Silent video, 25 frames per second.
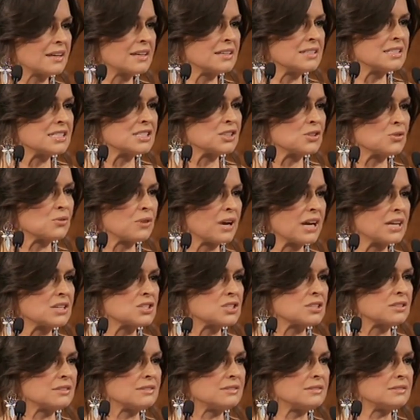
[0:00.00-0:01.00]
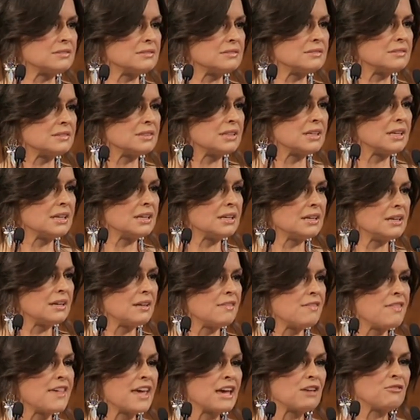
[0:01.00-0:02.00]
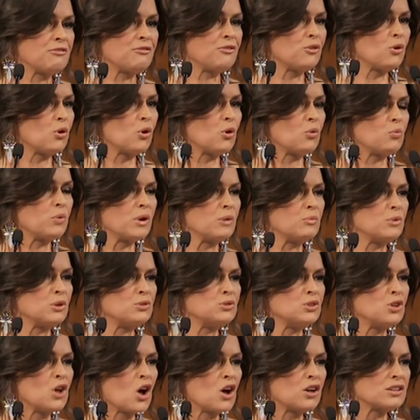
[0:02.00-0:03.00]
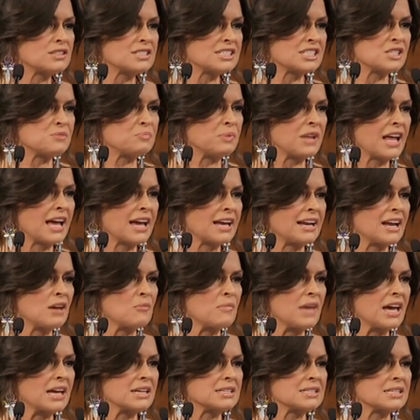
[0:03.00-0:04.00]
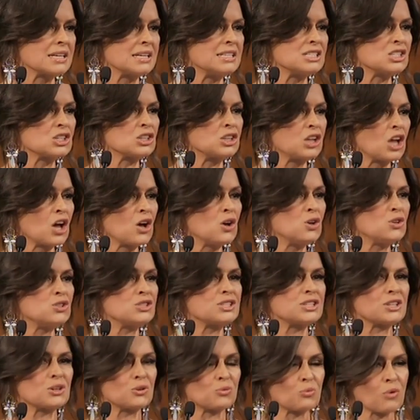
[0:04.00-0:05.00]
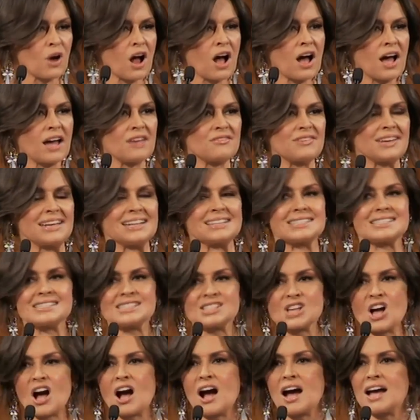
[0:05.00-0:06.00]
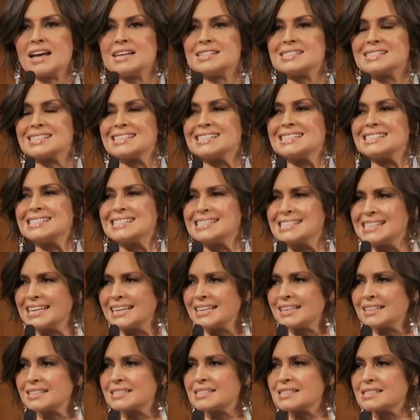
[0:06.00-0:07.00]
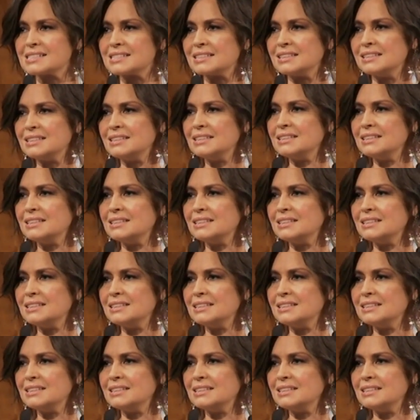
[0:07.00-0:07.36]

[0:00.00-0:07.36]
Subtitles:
consideration. Therefore, we will not display in our magazines clothes that arrive in a size 6.